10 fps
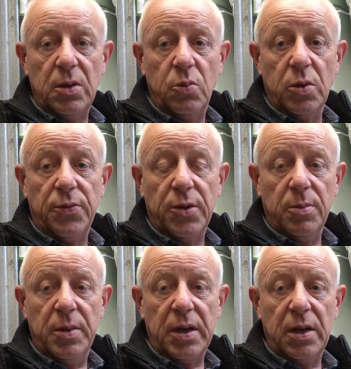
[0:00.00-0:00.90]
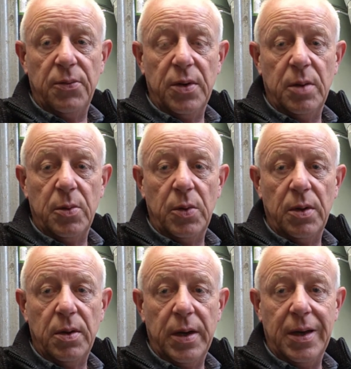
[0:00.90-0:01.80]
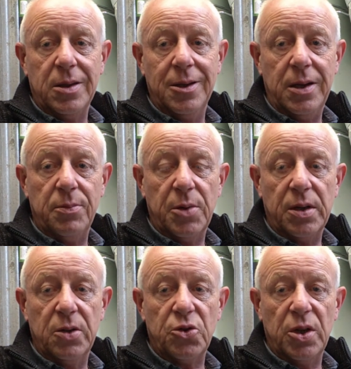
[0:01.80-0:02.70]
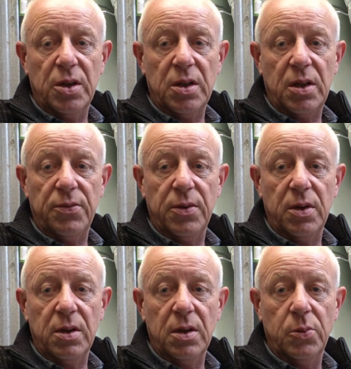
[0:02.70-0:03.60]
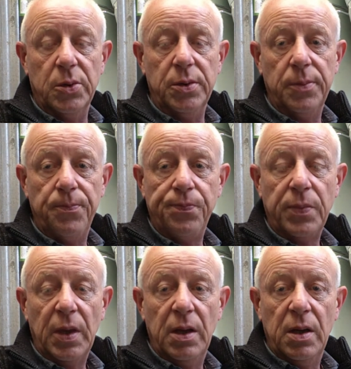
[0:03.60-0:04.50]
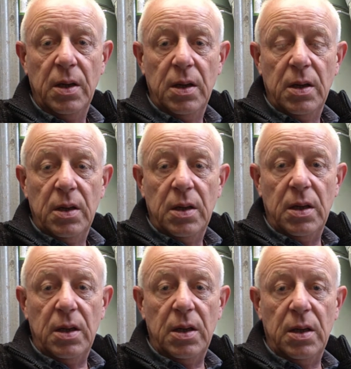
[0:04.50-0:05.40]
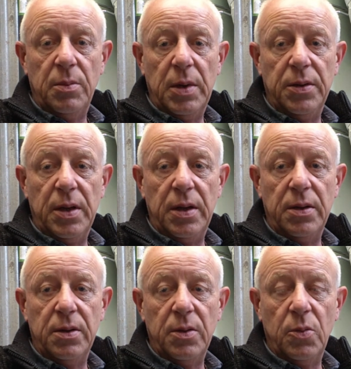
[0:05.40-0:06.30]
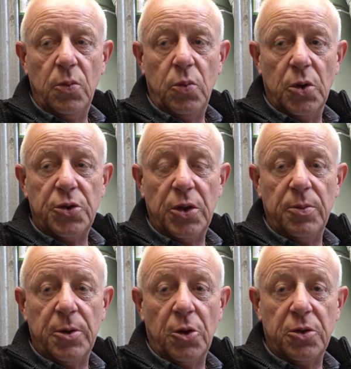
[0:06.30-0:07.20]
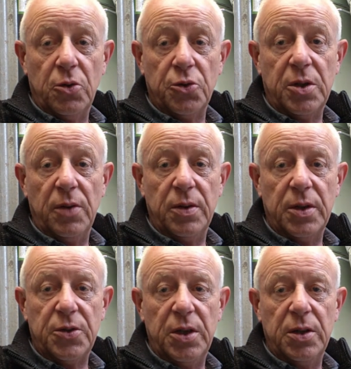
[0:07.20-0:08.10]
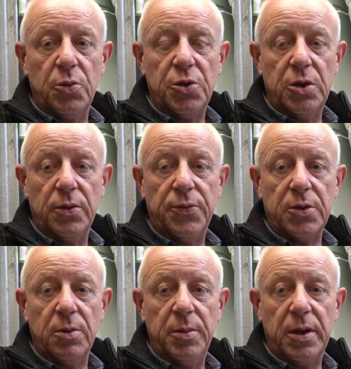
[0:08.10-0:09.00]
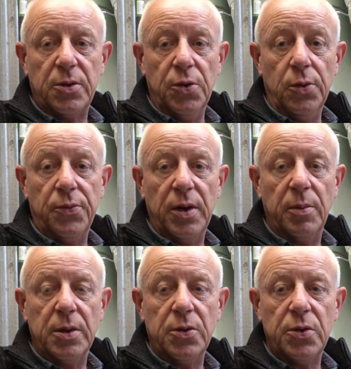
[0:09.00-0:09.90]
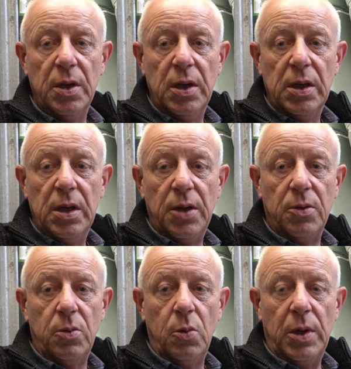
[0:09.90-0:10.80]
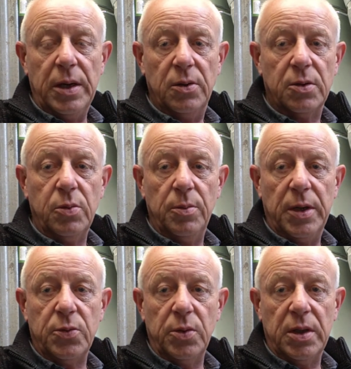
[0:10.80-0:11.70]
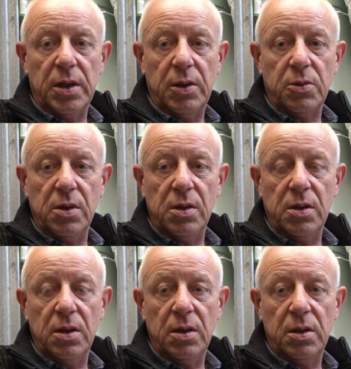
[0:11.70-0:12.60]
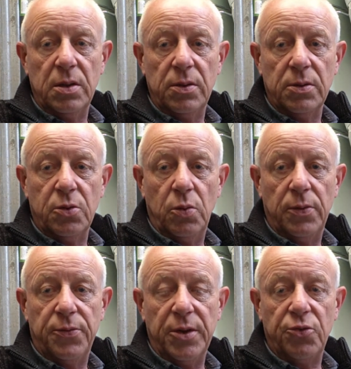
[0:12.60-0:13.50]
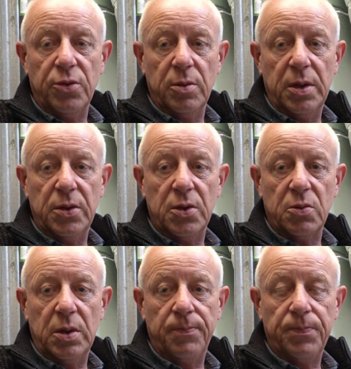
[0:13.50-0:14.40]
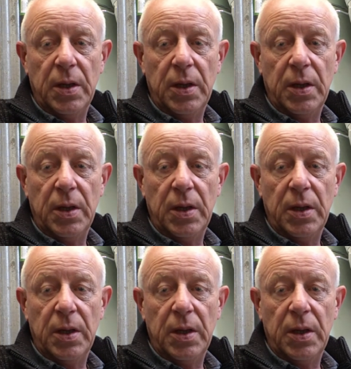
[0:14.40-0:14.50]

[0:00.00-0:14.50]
wood for to make any framing with. I had the netting, but I just didn't have the wood. And then once we got those given, I seen there was enough for to make 2 framings. I thought, well, why not? We might as well get out the little dwarf French runner beans as well.